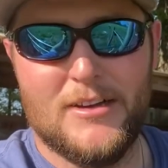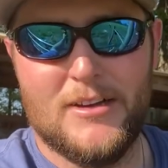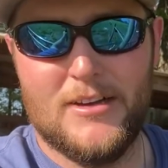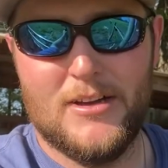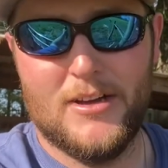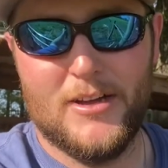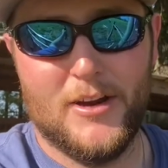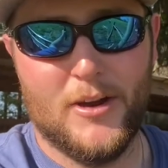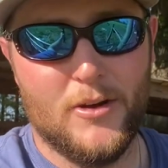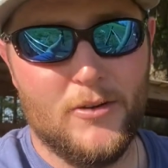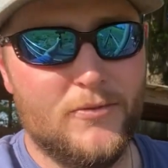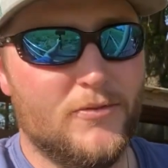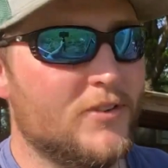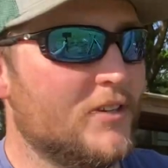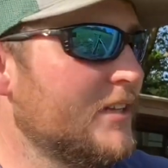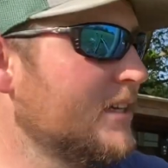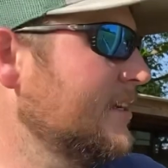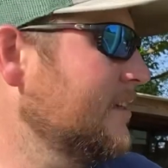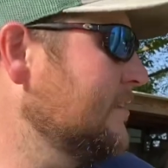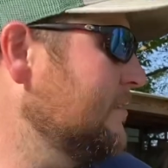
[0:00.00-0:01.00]
And
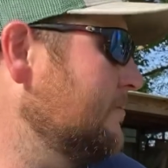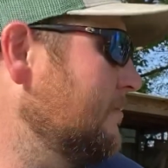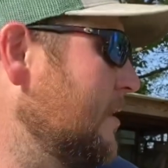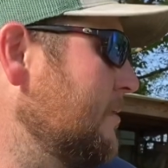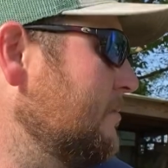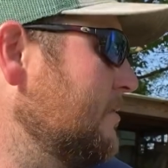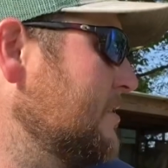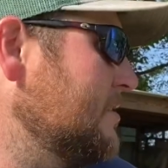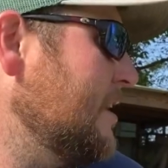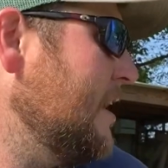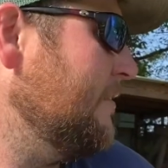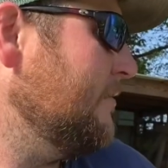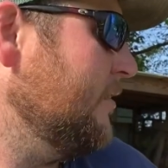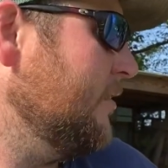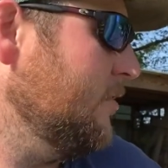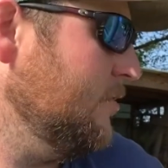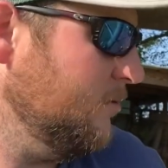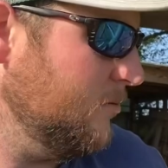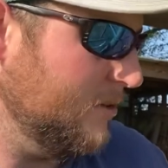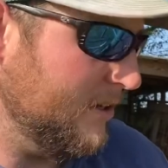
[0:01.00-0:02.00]
hopefully, maybe this
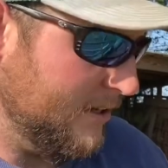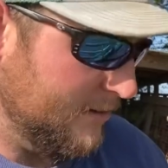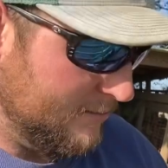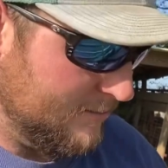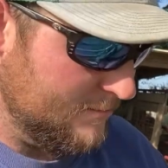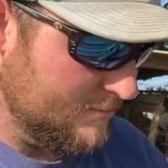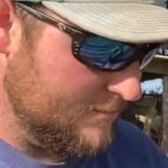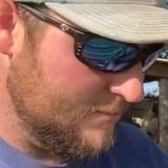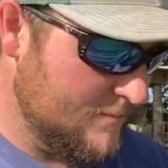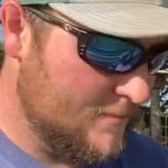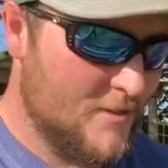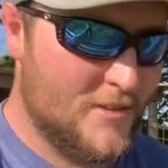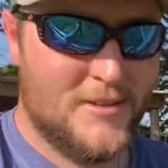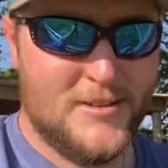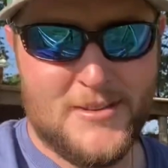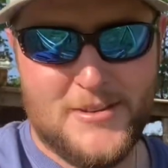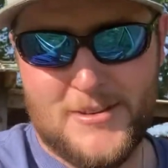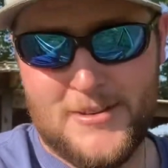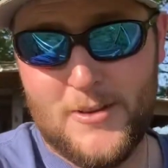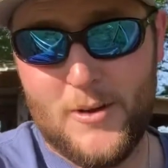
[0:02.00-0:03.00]
afternoon we can
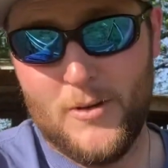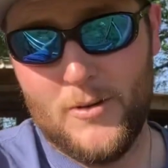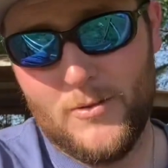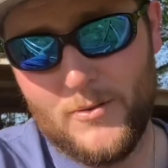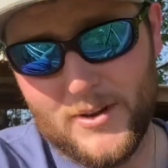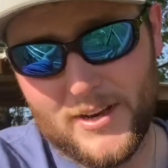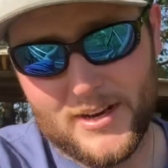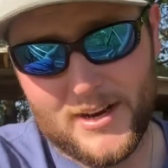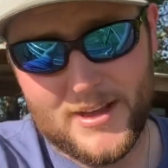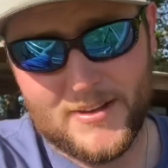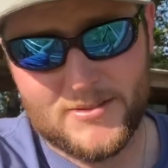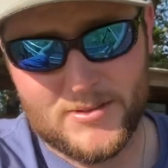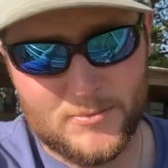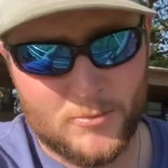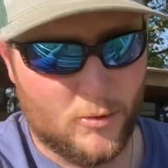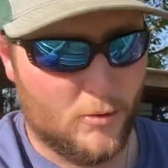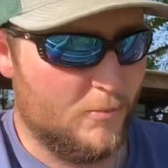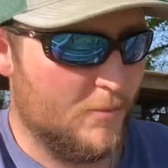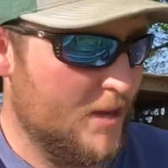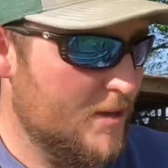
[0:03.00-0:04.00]
have some
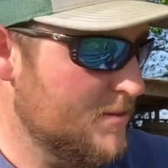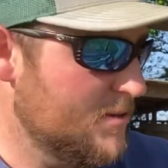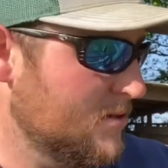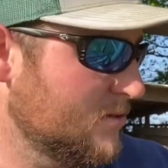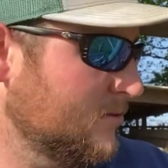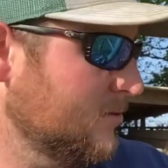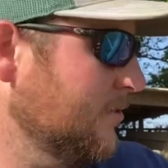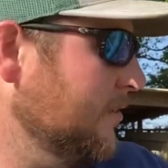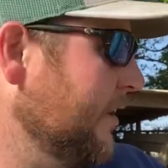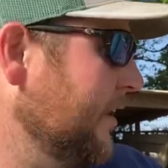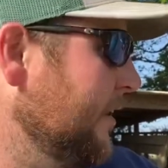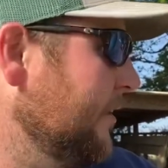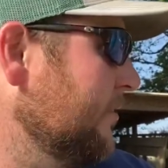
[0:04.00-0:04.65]
more babies on the ground.